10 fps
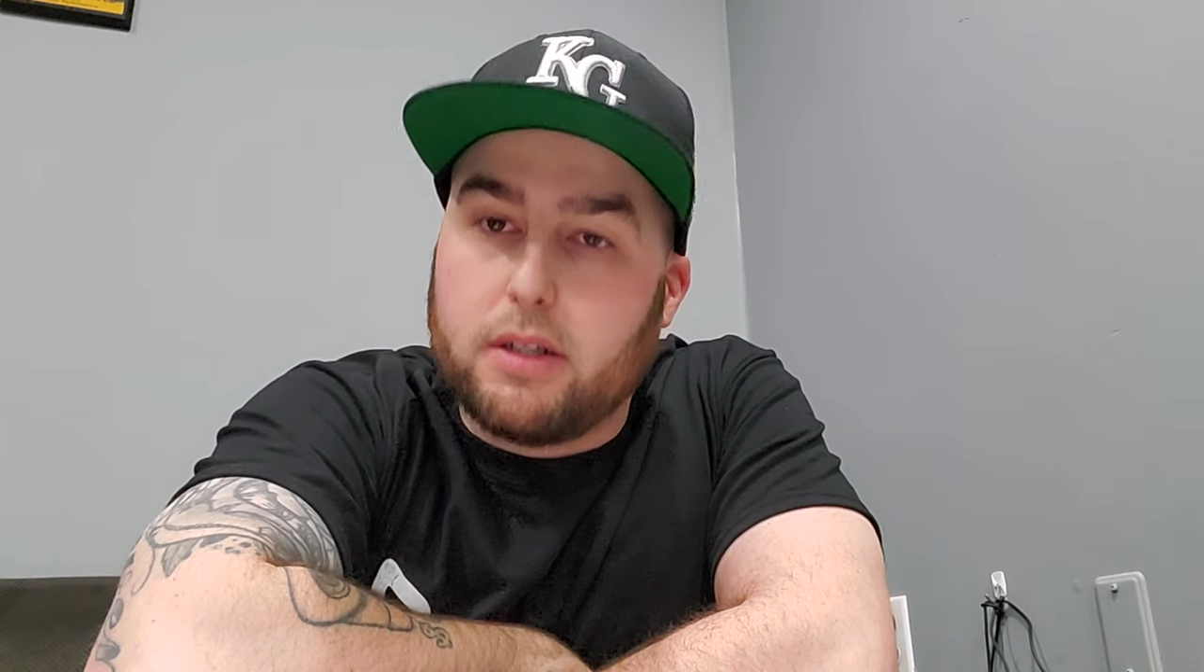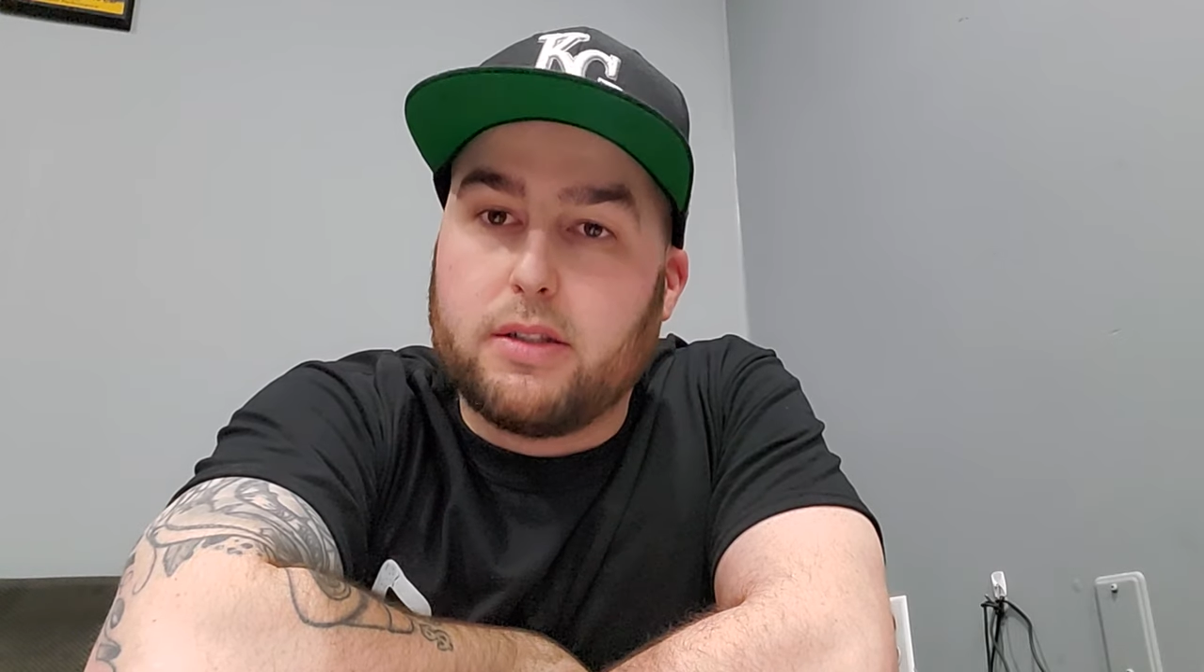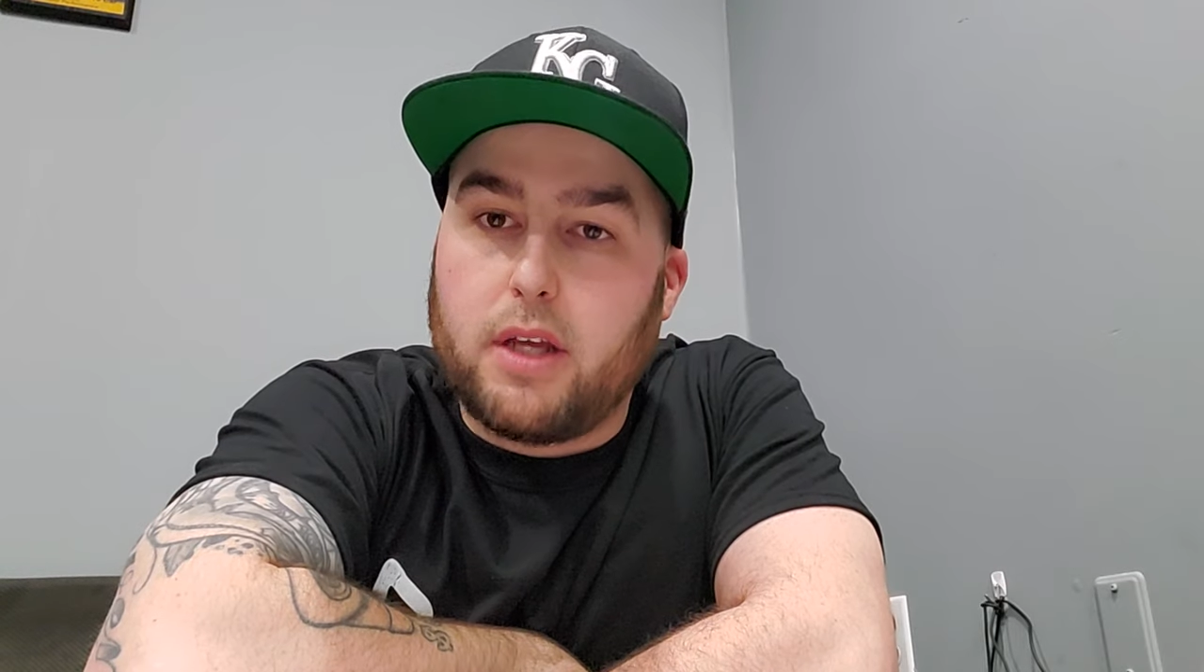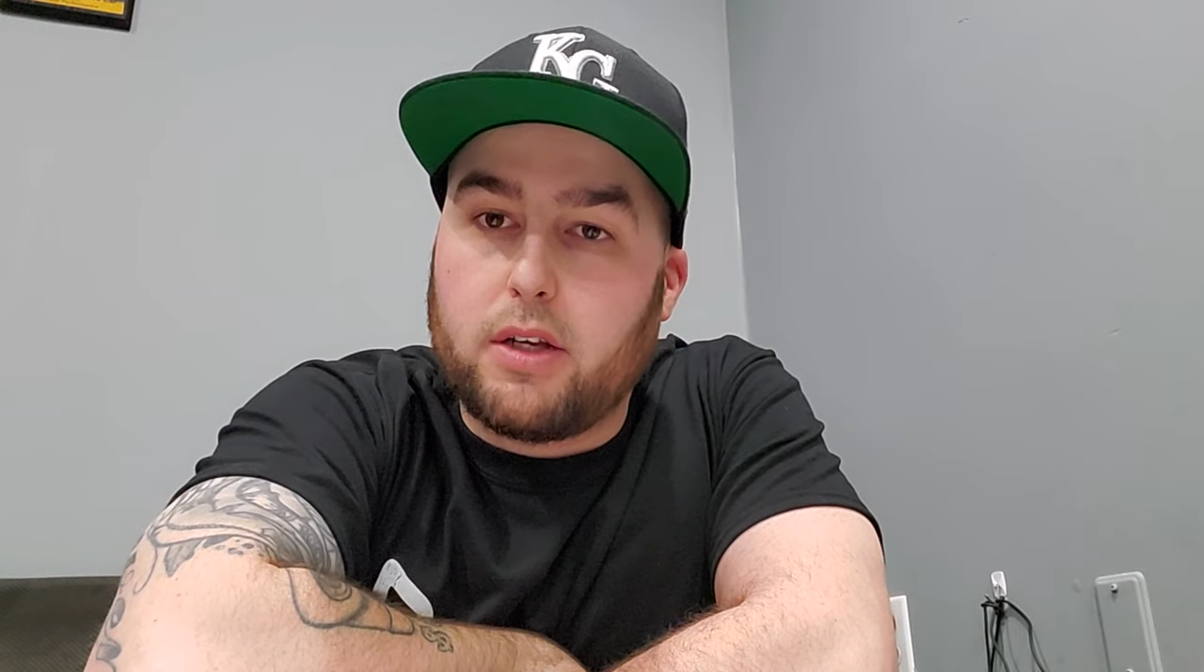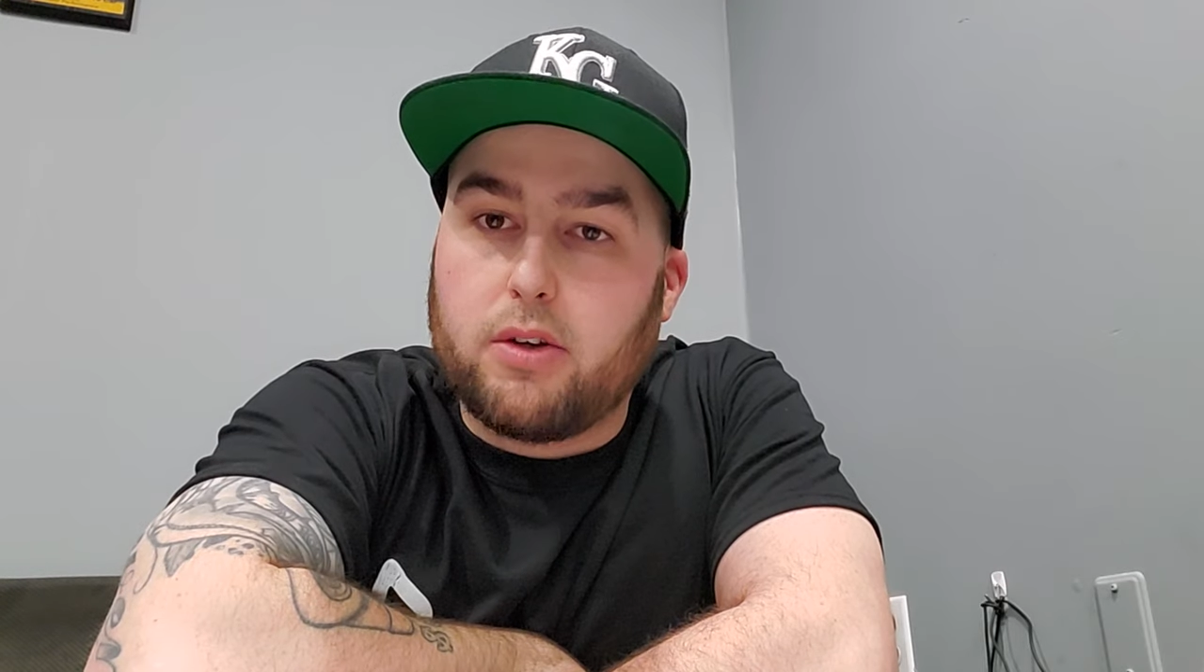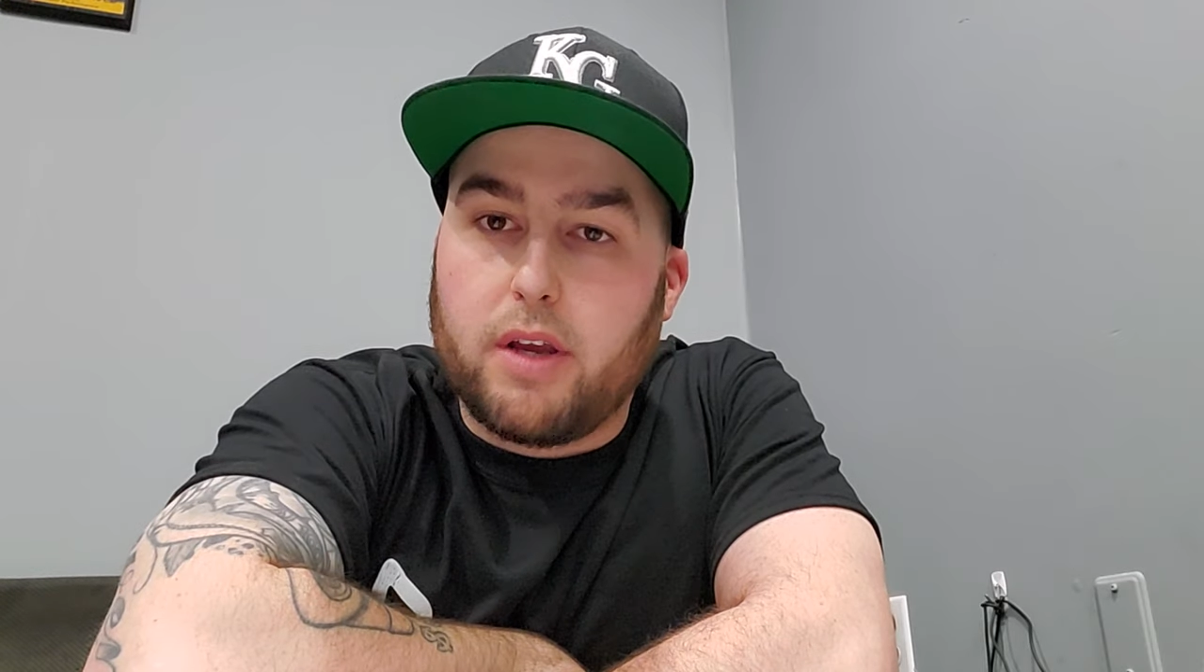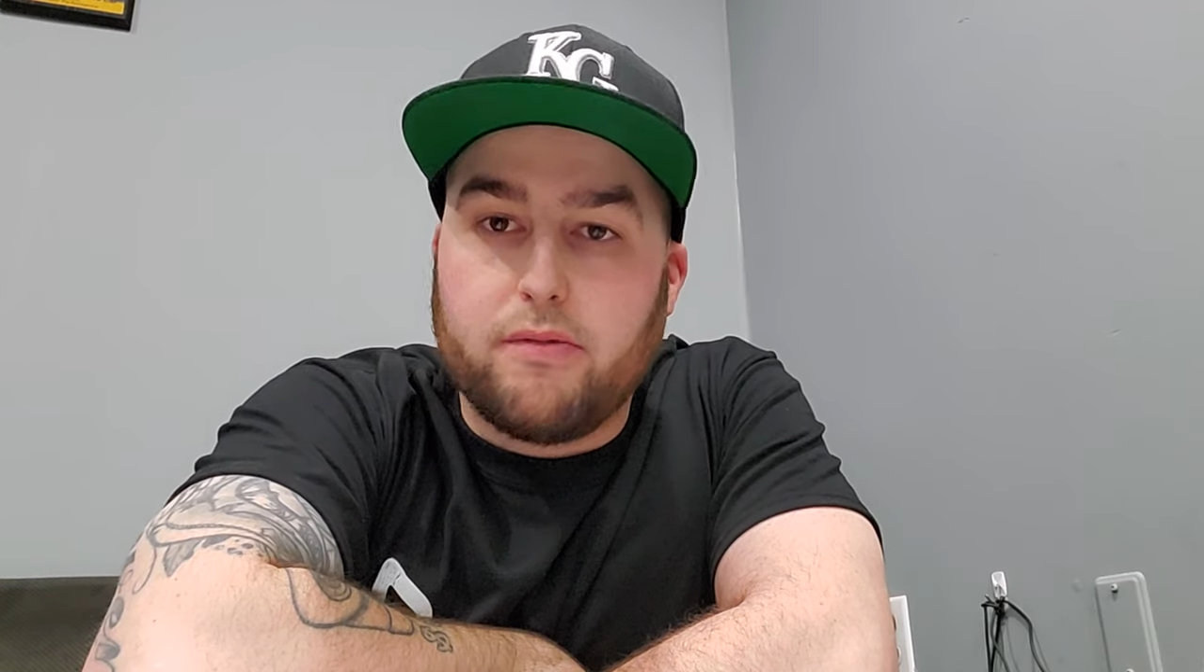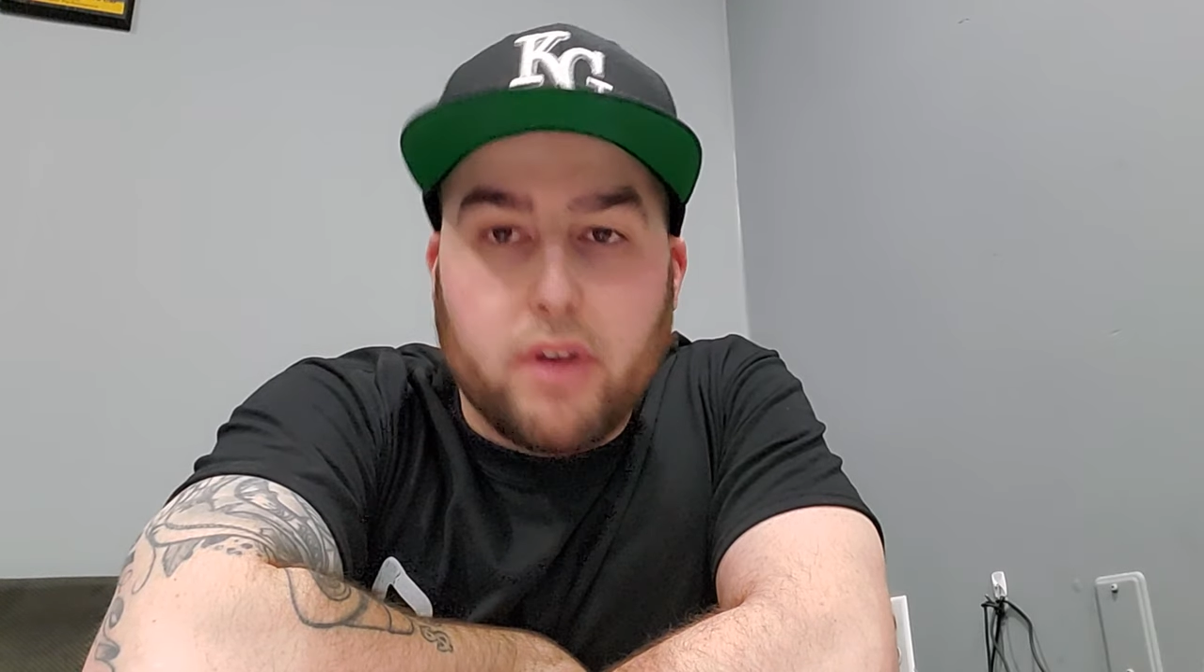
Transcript: does take great